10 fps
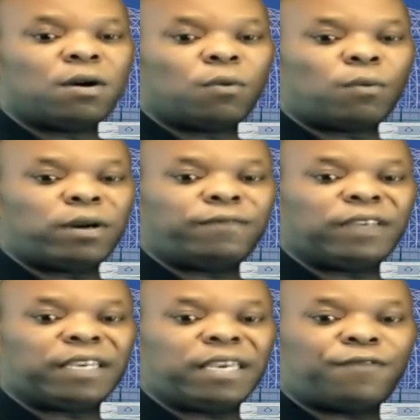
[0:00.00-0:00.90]
One
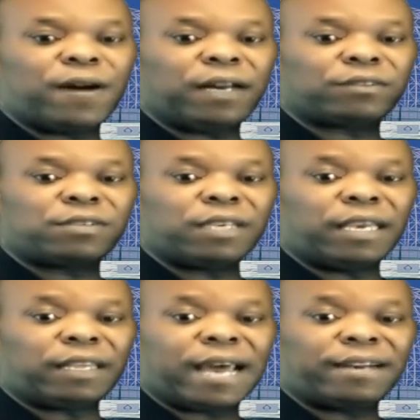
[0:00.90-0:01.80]
of the key factors
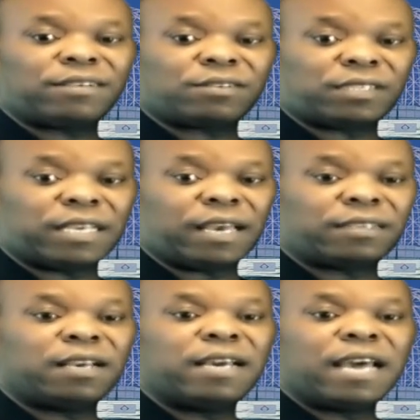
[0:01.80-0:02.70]
in Ghana's
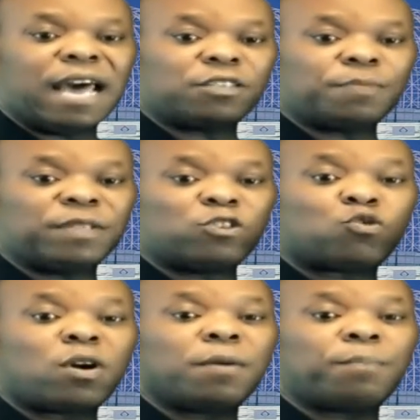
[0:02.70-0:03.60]
success has been
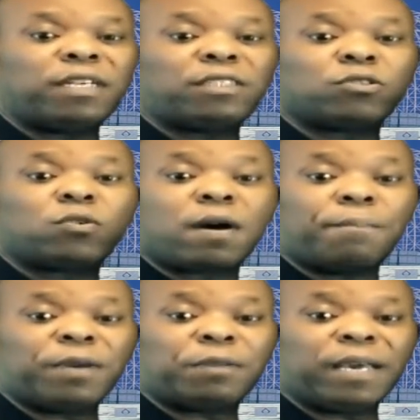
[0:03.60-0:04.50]
strong political
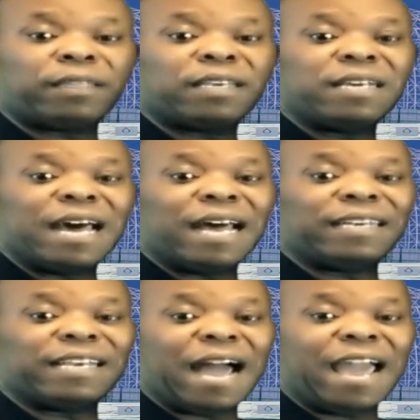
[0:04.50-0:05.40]
commitment
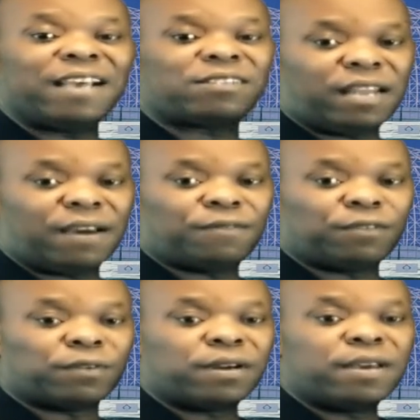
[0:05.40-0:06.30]
at the highest
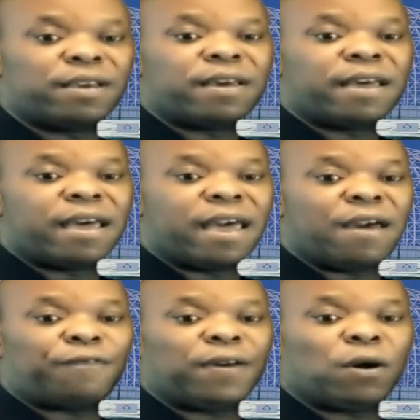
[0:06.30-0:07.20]
level.
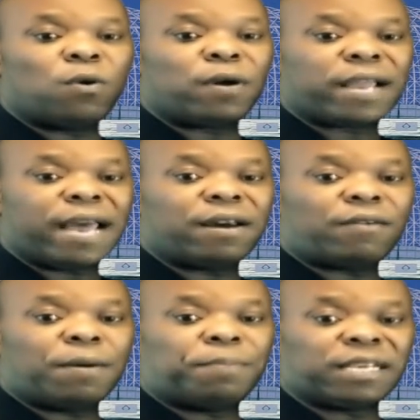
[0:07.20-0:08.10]
FAO
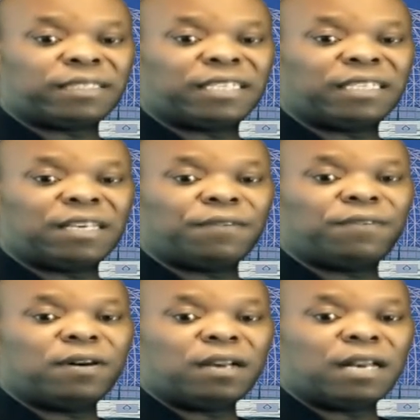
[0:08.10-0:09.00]
Ghana
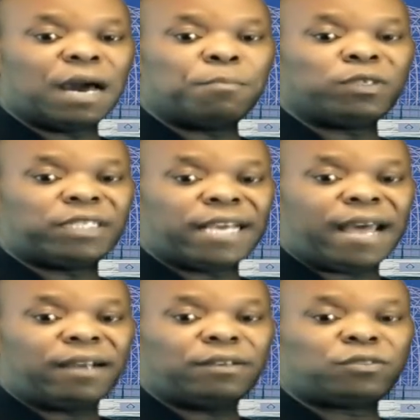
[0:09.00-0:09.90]
representative
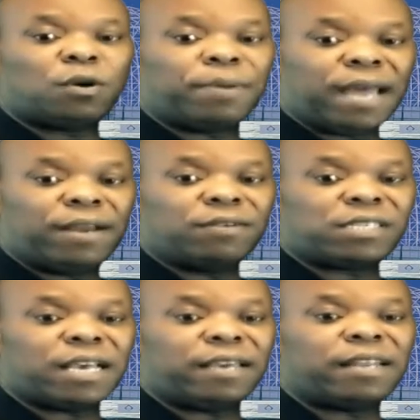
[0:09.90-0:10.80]
Lamodia Tombiano
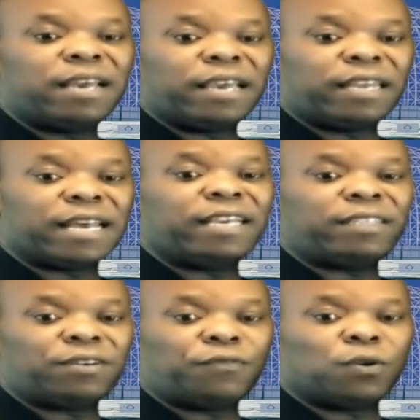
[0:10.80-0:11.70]
said in an
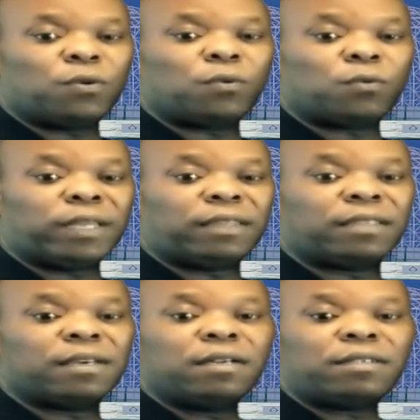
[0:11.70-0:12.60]
interview
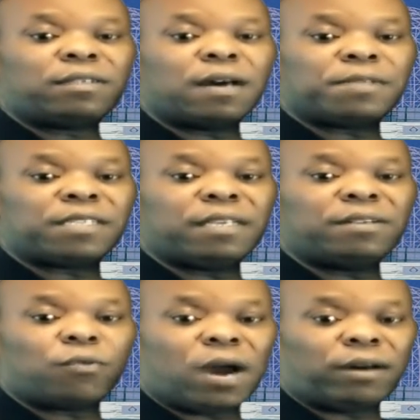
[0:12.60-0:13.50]
with
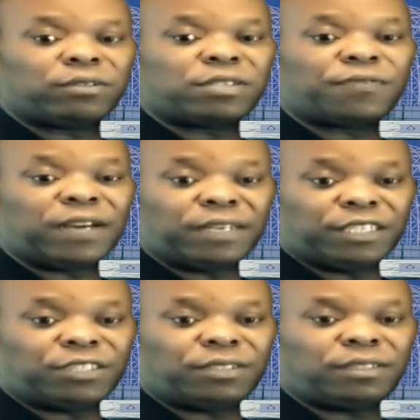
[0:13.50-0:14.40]
Thomson Reuters
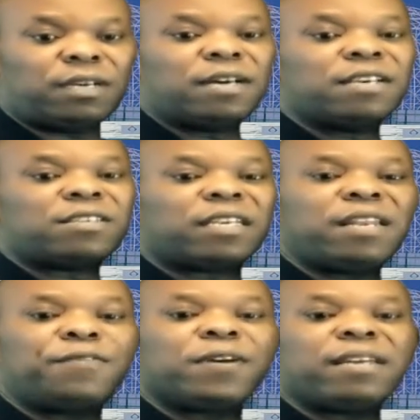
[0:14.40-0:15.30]
Foundation,
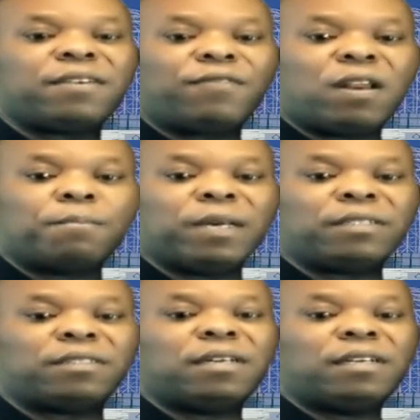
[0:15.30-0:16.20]
significant
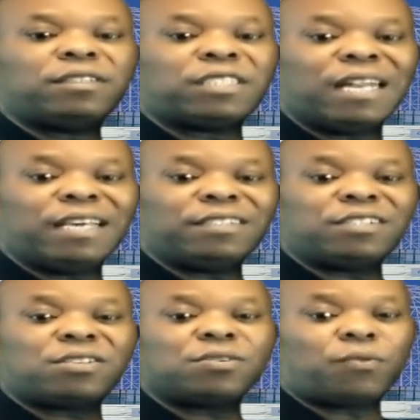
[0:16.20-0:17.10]
development
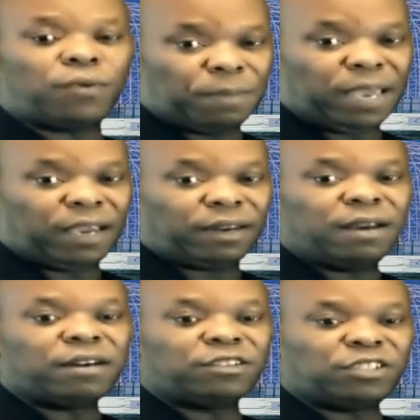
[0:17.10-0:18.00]
challenges
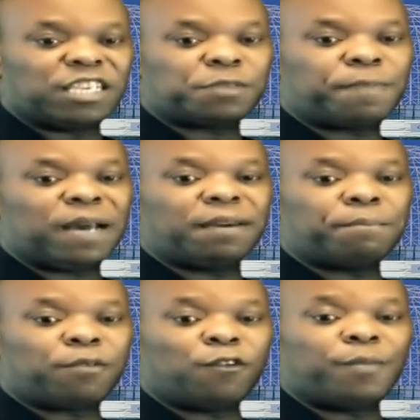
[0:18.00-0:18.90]
remain despite the
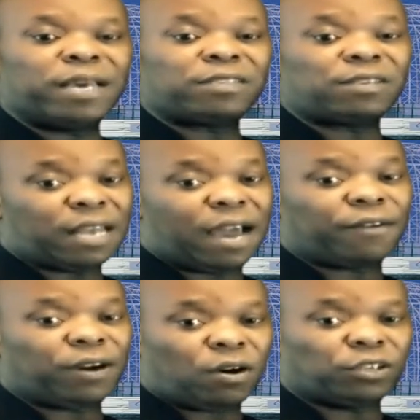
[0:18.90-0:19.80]
improvements in
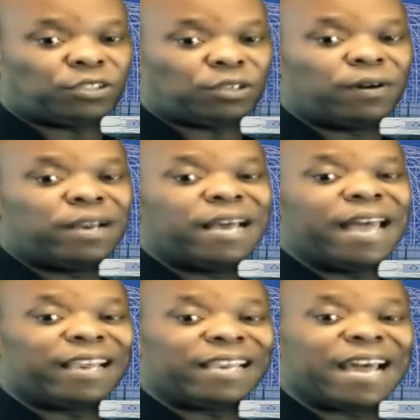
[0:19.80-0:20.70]
agriculture,
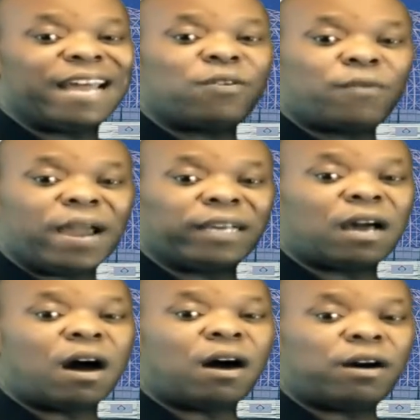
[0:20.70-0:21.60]
and Ghana
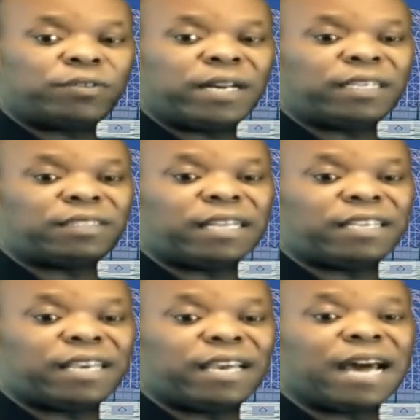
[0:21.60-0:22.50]
ranked
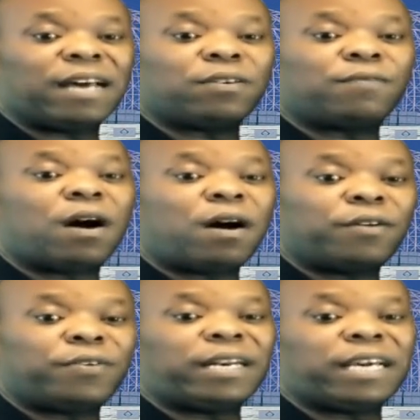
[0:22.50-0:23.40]
138 out of
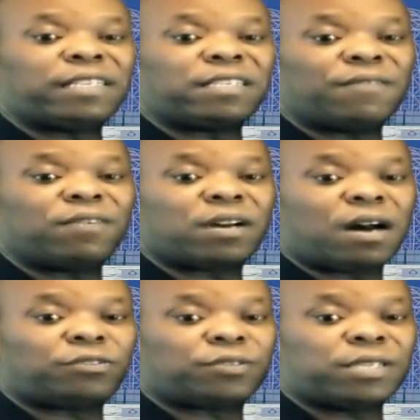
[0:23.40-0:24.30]
187
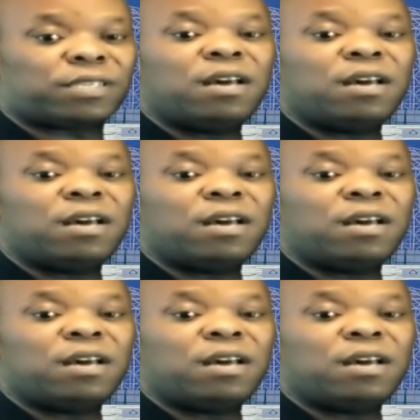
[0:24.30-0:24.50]
countries